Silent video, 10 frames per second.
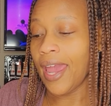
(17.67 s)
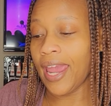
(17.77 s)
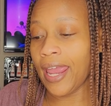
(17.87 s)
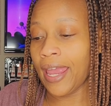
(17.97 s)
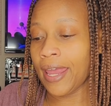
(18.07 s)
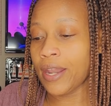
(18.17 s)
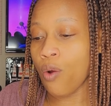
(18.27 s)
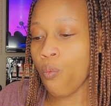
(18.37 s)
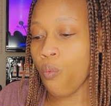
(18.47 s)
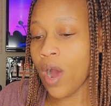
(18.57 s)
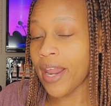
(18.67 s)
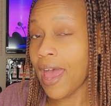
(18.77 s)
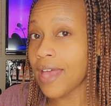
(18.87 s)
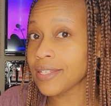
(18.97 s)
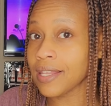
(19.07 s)
And what
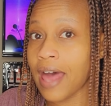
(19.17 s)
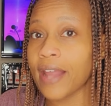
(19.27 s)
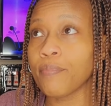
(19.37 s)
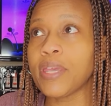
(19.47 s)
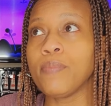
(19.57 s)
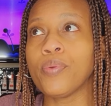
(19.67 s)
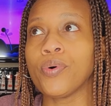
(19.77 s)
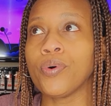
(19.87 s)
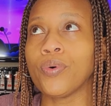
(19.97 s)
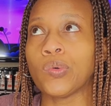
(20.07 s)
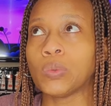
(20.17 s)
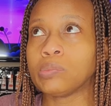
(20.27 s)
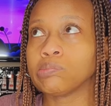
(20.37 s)
has a lot of people